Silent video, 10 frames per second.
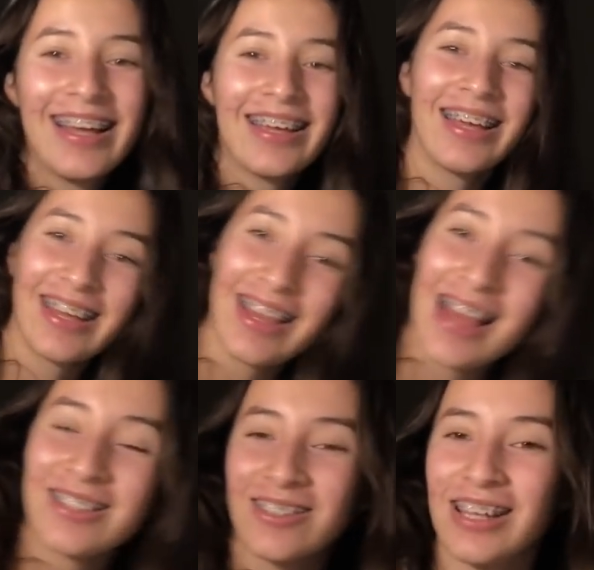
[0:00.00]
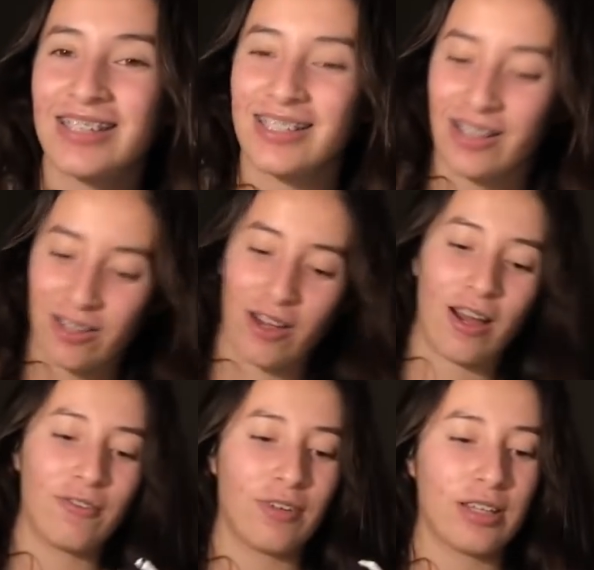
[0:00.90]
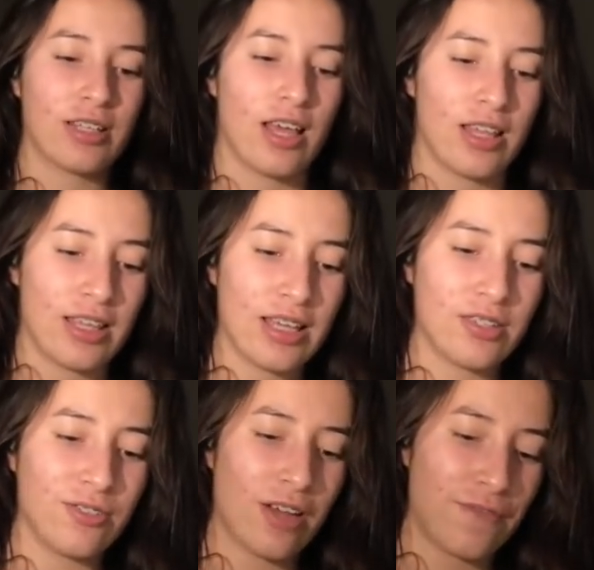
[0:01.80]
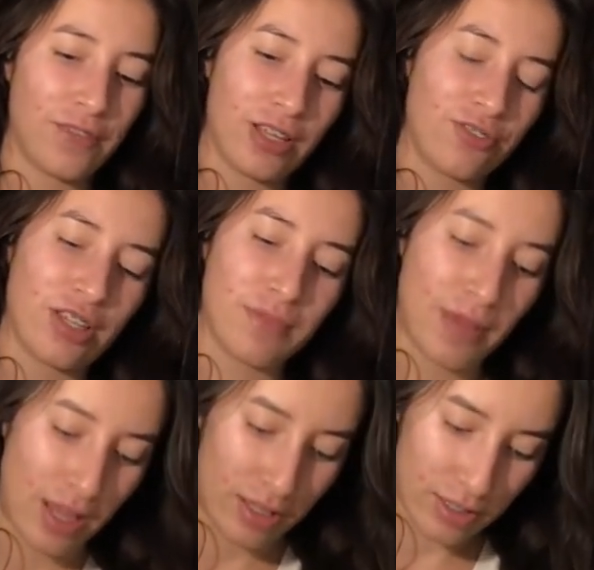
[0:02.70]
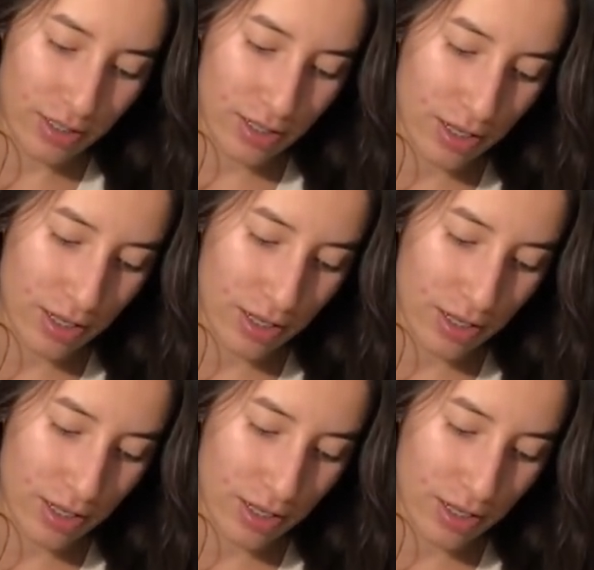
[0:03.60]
Okay, so next thing I got was... These do not feel like dress pants.